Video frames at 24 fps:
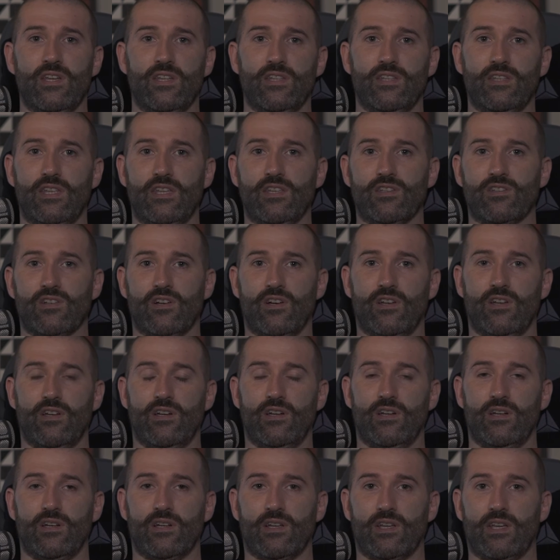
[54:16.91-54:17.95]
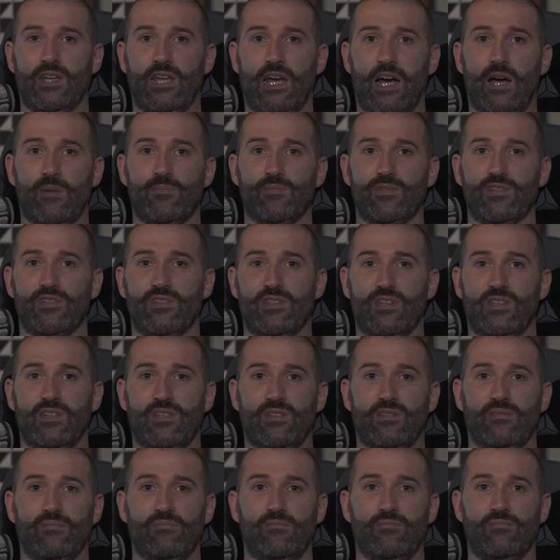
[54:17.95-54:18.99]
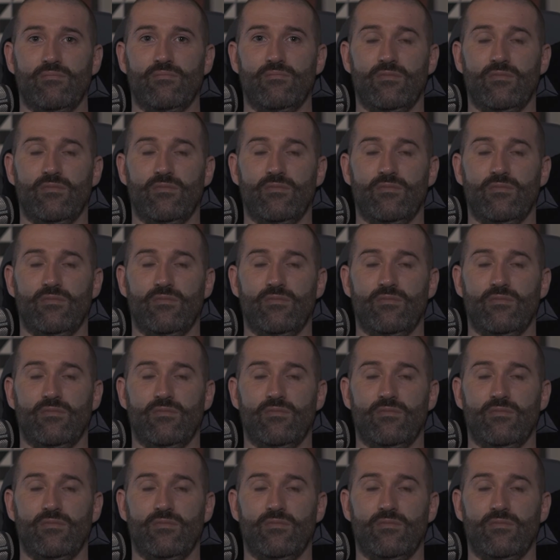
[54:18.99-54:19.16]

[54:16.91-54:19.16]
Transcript: these kind of gaps in